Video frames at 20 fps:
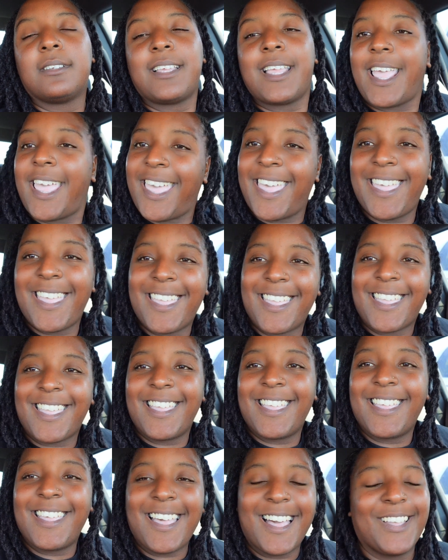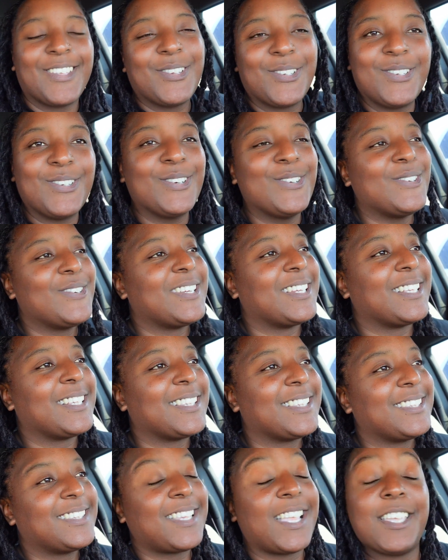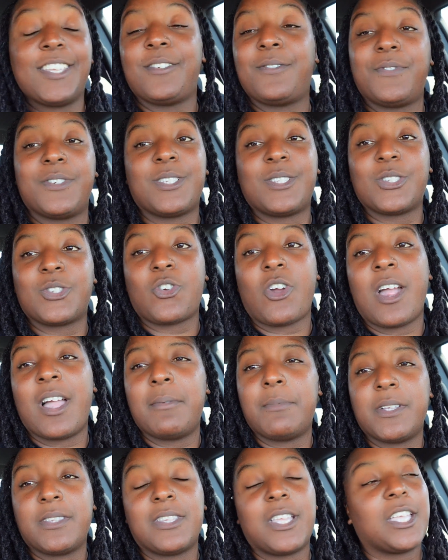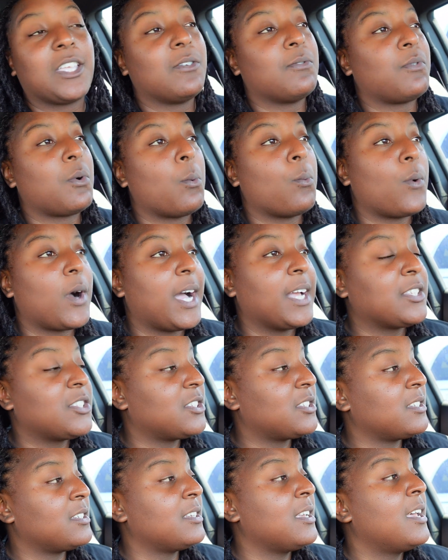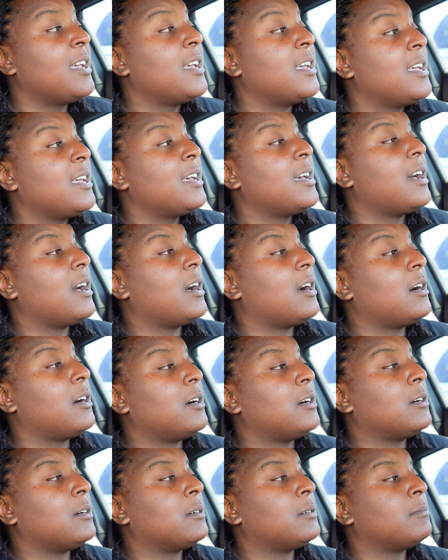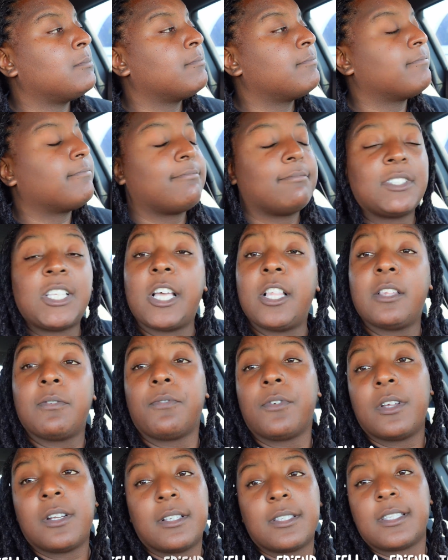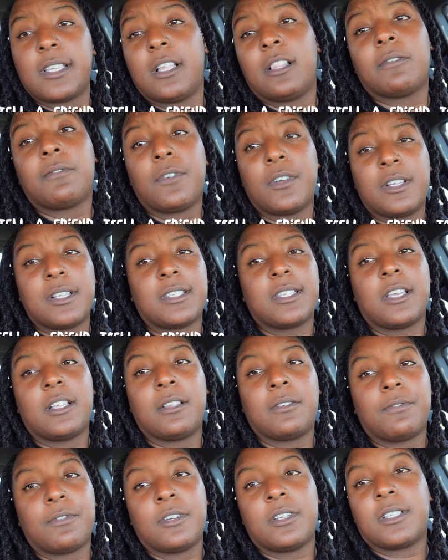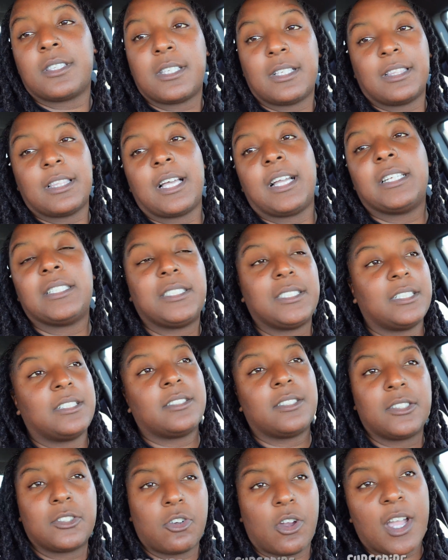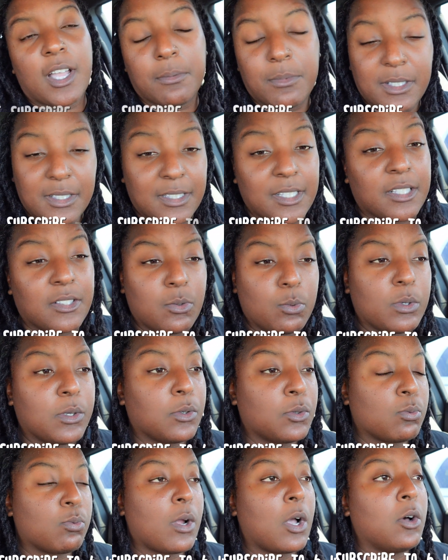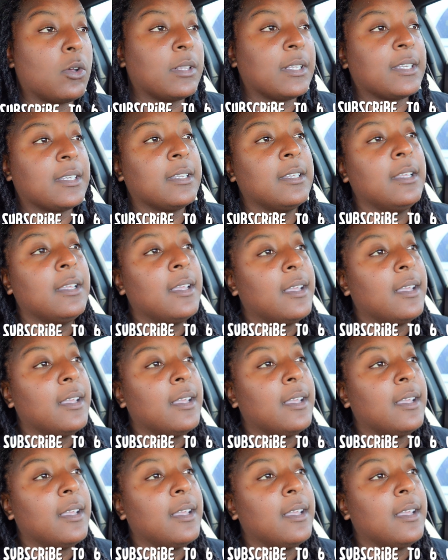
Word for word: hey, how you doing? Thank you for subscribing. Thank you for watching. Um, tell a friend to tell a friend, tell a friend to like, share, subscribe to Six Wheels Rolling.